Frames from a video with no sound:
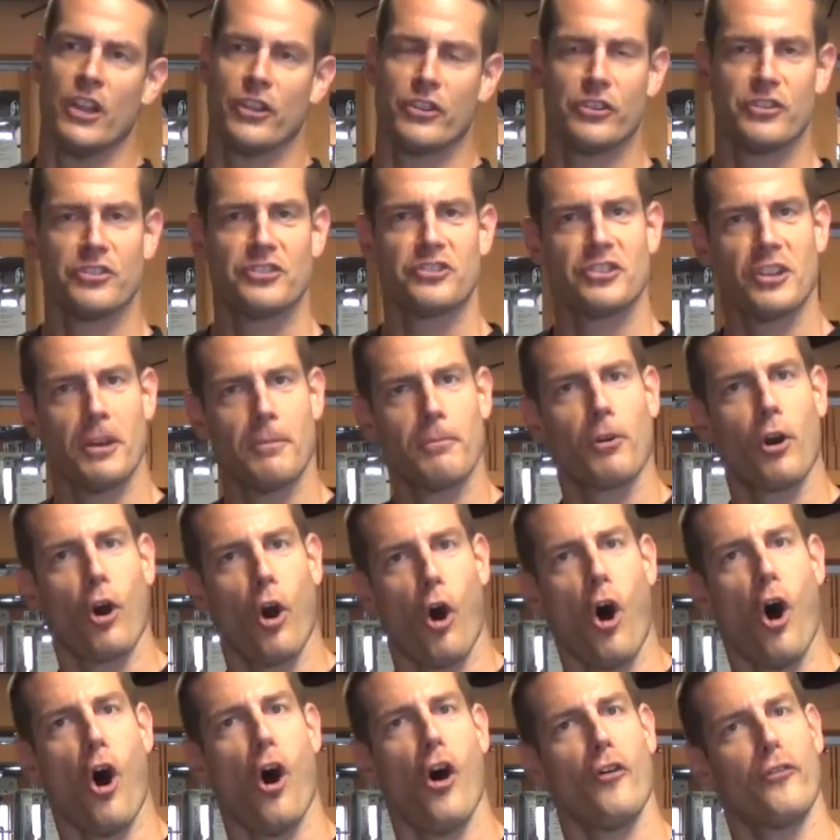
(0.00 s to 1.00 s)
There's some
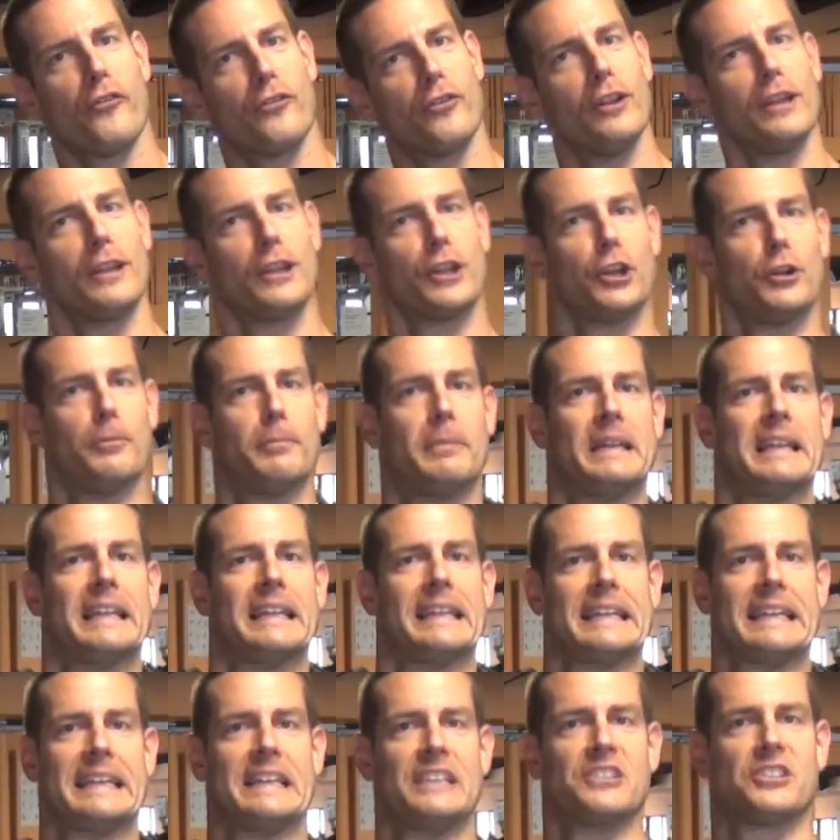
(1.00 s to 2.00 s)
call for a little bit of
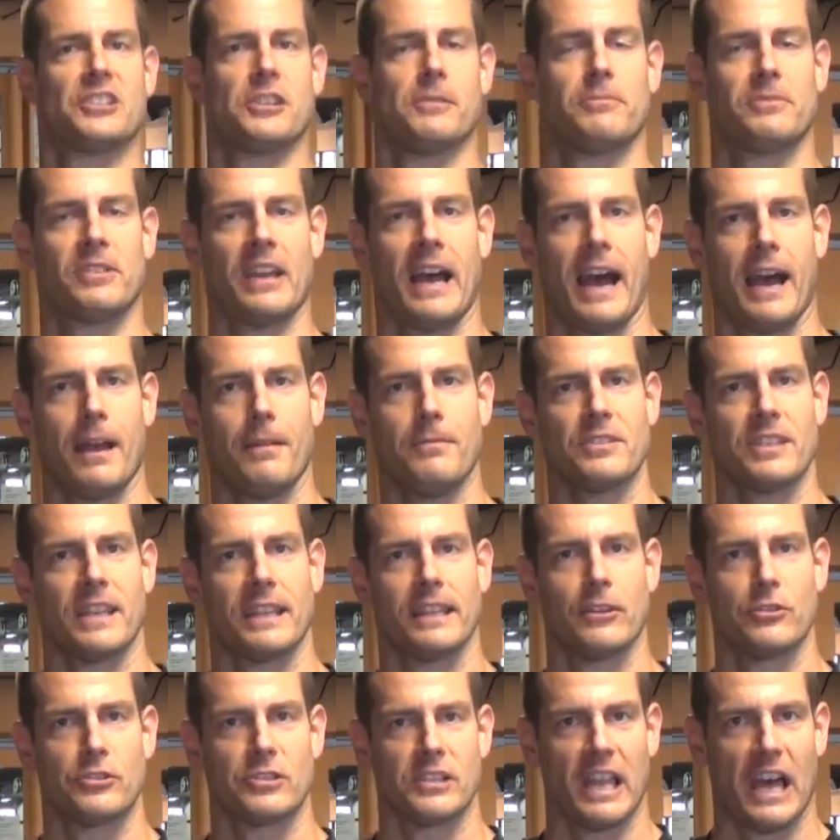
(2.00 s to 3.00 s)
lean sometimes on
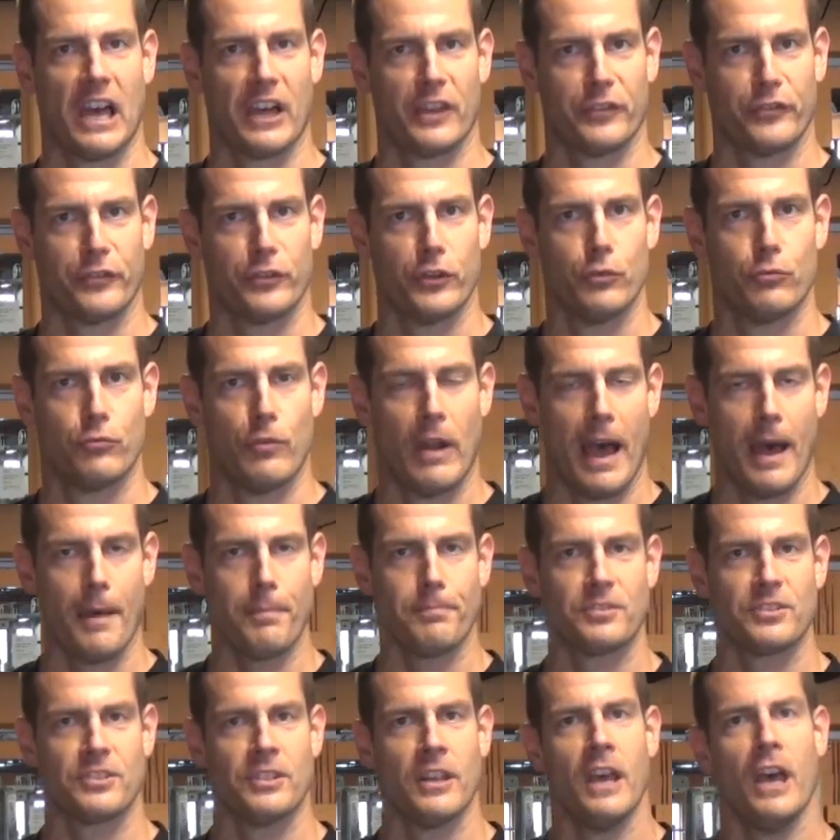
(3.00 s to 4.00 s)
those last few
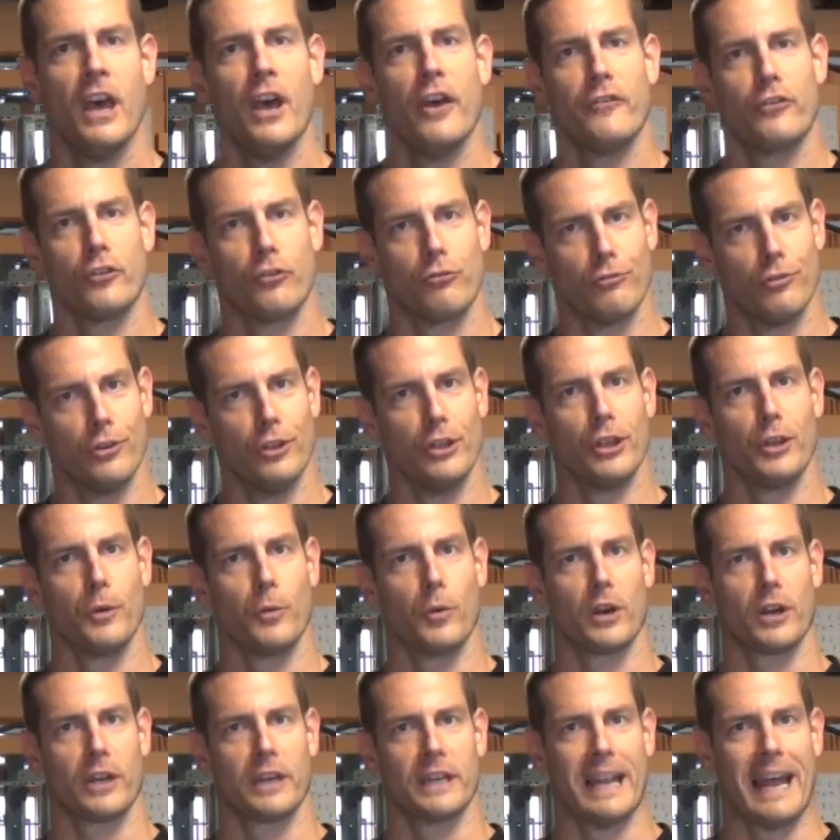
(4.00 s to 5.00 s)
reps if you're really
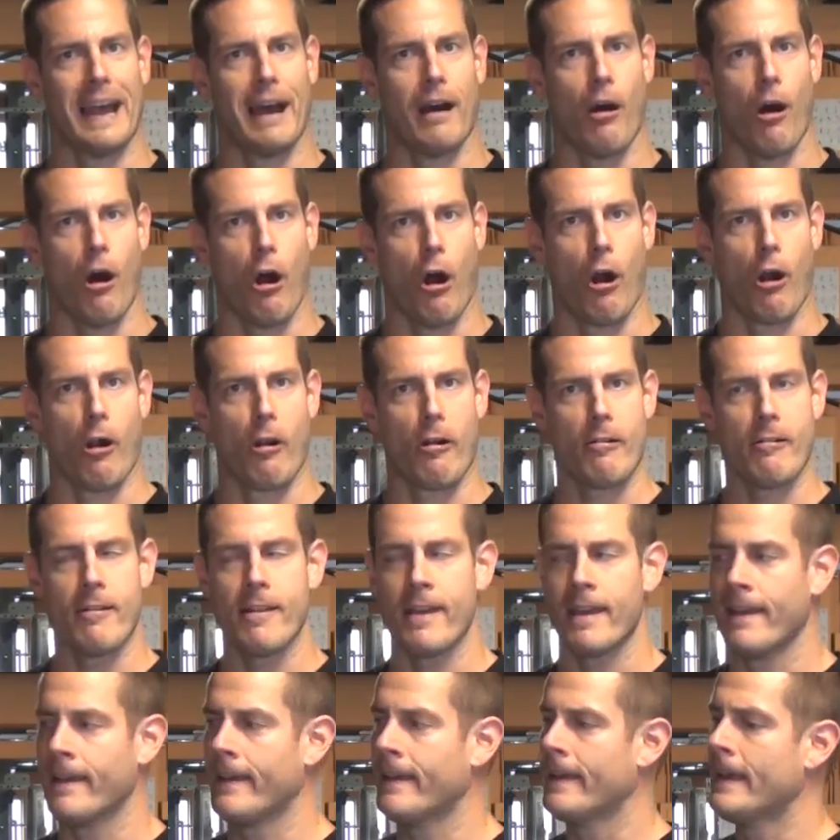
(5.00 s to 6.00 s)
working out
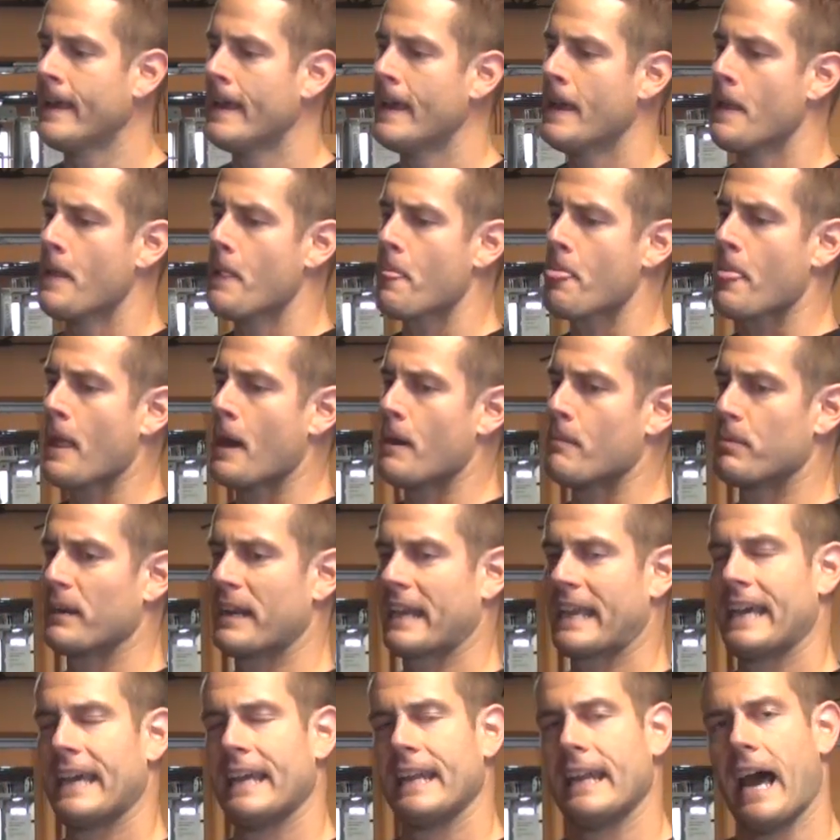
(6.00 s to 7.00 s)
hard. But
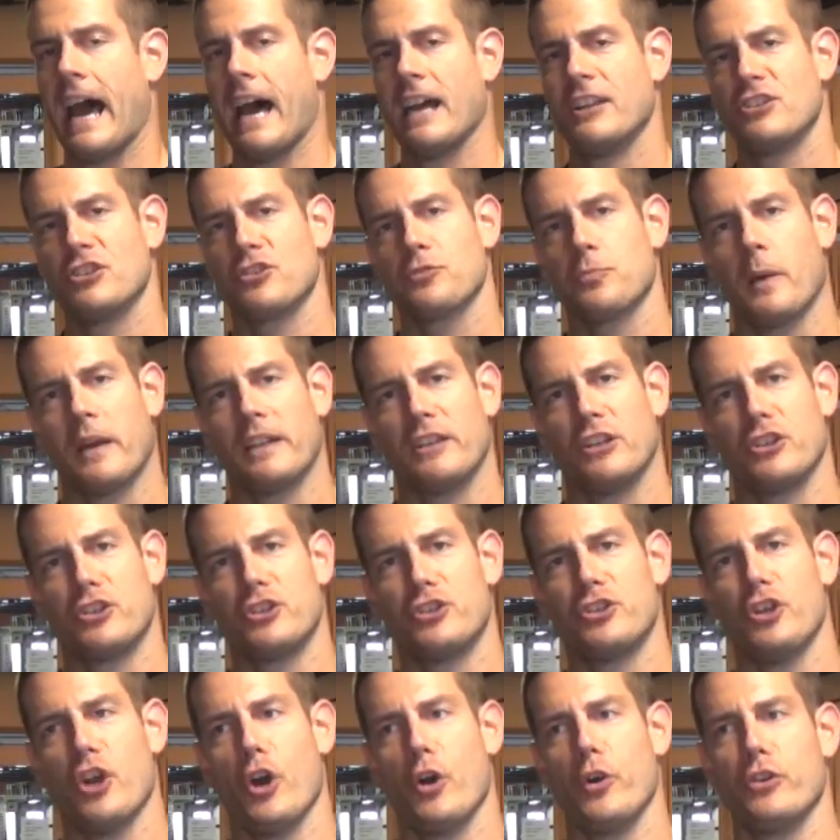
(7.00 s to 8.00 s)
again, I just wanted to
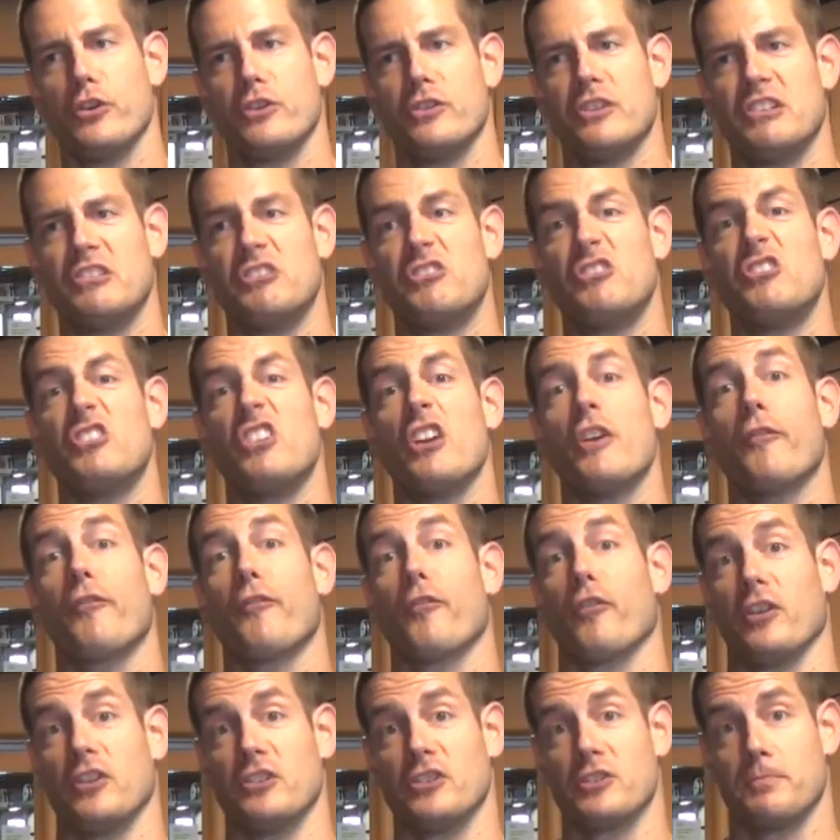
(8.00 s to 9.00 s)
show you the
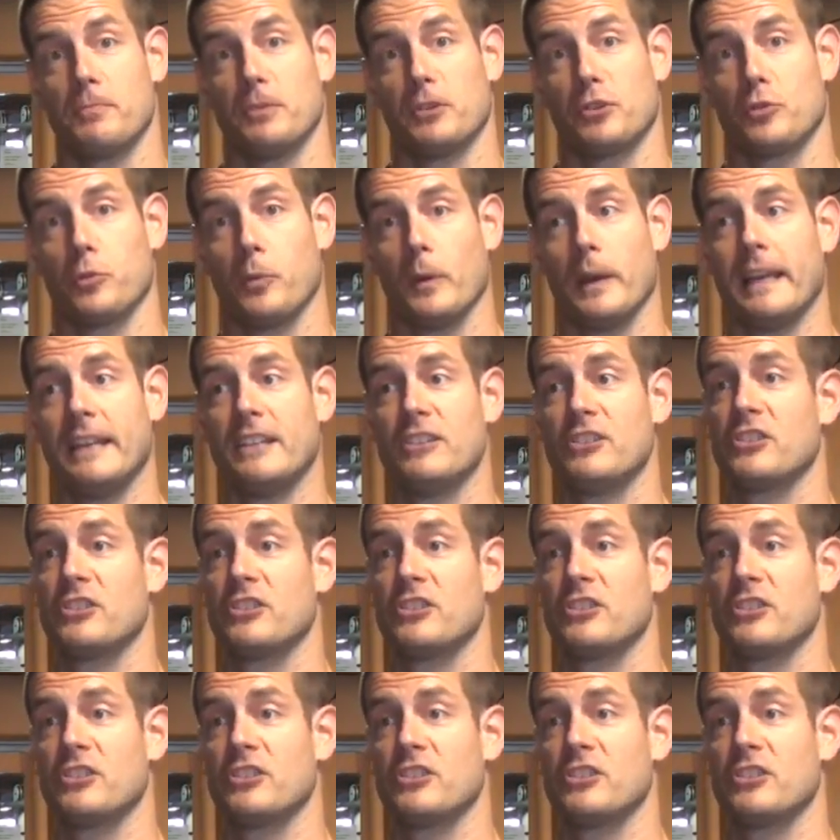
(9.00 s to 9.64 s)
difference between